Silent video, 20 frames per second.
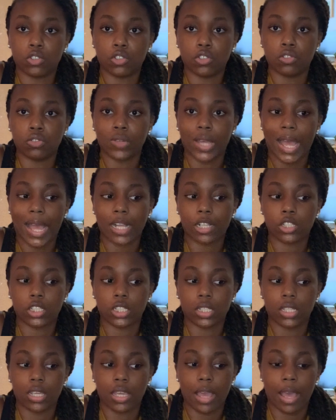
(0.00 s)
you
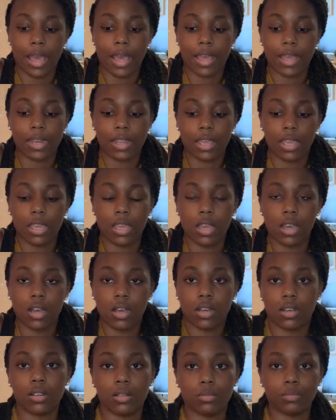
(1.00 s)
actually had
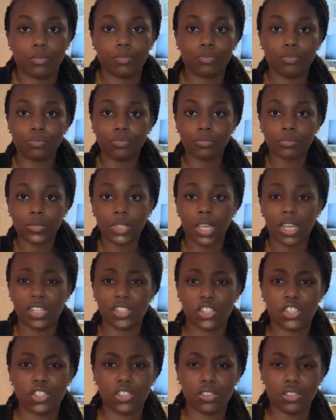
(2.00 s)

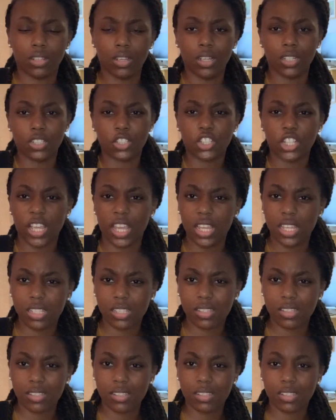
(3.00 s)
a
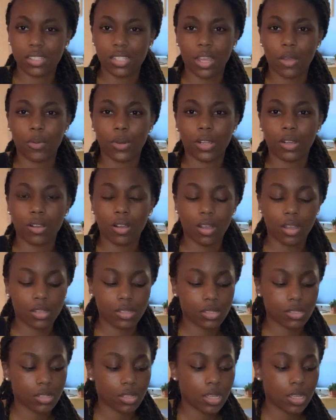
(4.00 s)
chase, is that what it calls?